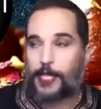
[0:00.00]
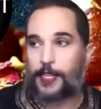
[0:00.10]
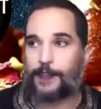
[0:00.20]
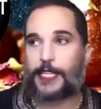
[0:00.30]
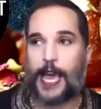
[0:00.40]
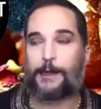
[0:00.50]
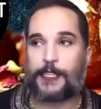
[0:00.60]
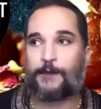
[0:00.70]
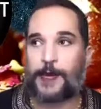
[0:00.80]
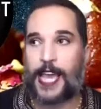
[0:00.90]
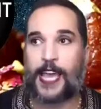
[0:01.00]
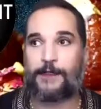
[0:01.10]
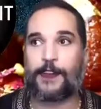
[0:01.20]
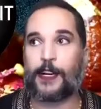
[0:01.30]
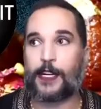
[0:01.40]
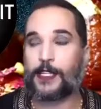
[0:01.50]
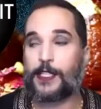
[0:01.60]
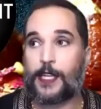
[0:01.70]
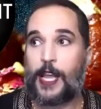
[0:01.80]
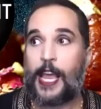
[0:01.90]
of adaptive
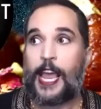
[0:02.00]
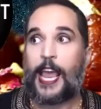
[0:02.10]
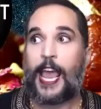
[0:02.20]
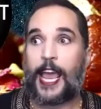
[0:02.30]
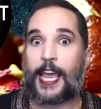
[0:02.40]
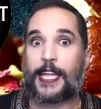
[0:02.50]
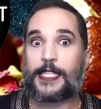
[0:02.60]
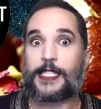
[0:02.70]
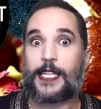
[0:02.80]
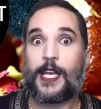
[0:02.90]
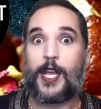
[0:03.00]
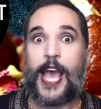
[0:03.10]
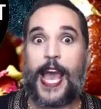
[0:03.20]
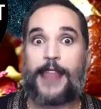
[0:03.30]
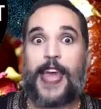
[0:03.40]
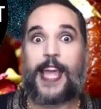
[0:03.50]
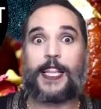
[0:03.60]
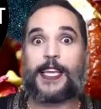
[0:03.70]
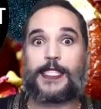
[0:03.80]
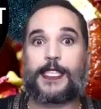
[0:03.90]
behaviors. And that
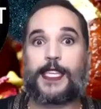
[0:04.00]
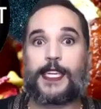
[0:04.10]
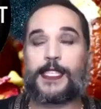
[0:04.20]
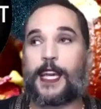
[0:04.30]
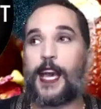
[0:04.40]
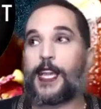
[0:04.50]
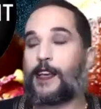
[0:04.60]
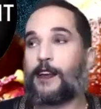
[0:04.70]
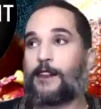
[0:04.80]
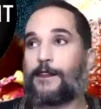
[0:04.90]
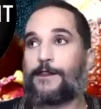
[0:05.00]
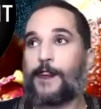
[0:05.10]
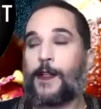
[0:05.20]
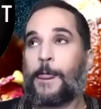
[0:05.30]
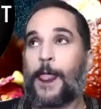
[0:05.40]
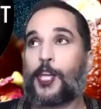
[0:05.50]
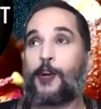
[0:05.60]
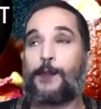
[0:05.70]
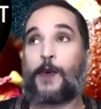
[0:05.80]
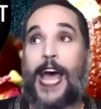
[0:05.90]
leads to this kind of, you
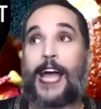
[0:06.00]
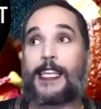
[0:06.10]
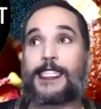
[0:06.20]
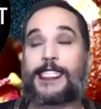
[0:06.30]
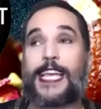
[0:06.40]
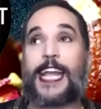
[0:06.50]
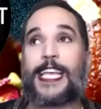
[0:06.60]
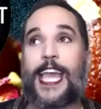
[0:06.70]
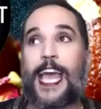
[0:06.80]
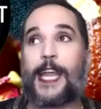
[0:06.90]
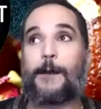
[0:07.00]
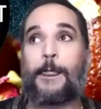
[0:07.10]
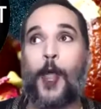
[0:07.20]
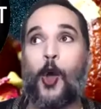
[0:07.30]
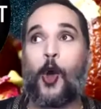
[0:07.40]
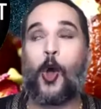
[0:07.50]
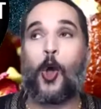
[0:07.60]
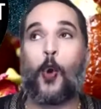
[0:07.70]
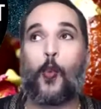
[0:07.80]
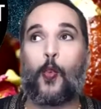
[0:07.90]
know, paralysis. And yet
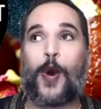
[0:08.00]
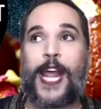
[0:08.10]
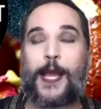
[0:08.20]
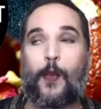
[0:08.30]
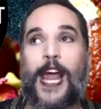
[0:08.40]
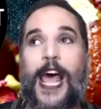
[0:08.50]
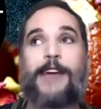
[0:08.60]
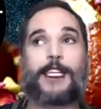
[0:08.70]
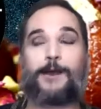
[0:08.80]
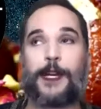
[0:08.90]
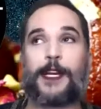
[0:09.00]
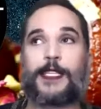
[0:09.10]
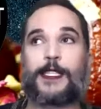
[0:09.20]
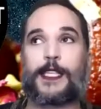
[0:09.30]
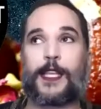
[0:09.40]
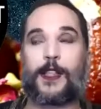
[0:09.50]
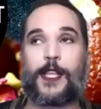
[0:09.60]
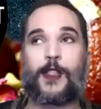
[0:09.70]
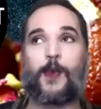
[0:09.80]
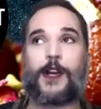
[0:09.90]
what I've experienced
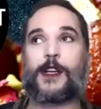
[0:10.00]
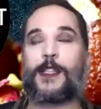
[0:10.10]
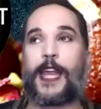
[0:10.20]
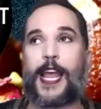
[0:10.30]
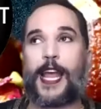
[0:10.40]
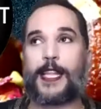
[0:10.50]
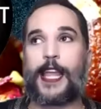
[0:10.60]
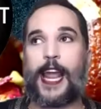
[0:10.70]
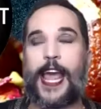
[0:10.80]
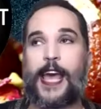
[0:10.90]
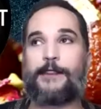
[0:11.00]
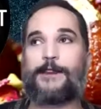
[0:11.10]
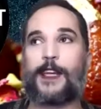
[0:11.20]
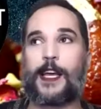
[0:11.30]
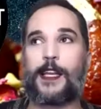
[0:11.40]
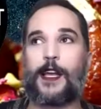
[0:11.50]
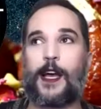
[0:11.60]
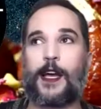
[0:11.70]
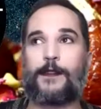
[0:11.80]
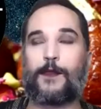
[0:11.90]
in the work that I have done
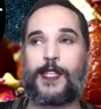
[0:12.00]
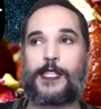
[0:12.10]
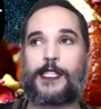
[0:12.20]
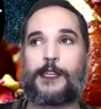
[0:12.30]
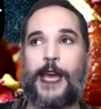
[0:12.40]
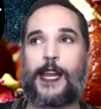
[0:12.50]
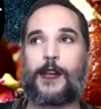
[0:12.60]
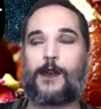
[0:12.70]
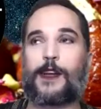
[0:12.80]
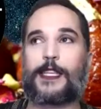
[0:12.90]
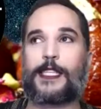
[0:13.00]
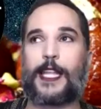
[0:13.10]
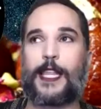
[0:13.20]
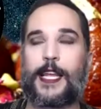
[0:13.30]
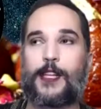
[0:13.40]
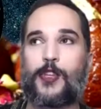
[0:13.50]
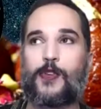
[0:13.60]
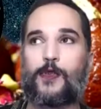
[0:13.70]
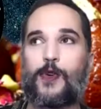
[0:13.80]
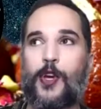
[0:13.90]
with the somatic work is that then
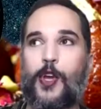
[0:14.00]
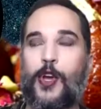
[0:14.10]
you